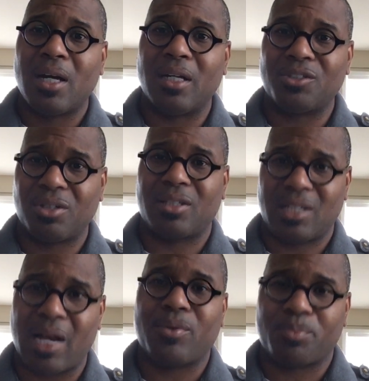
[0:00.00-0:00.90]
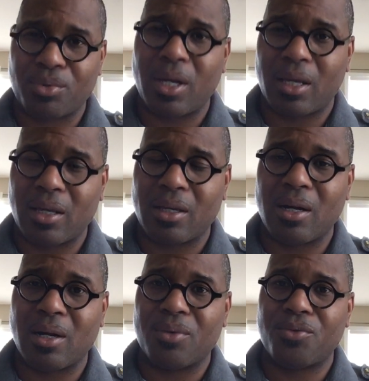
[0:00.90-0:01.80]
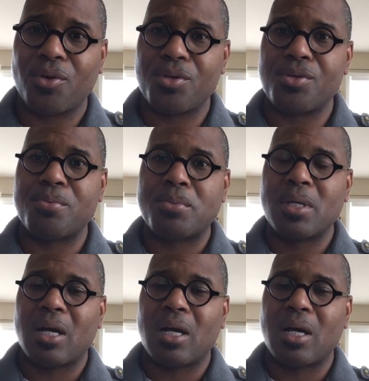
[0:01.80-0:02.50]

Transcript: uh, trust that I was praying uh, for you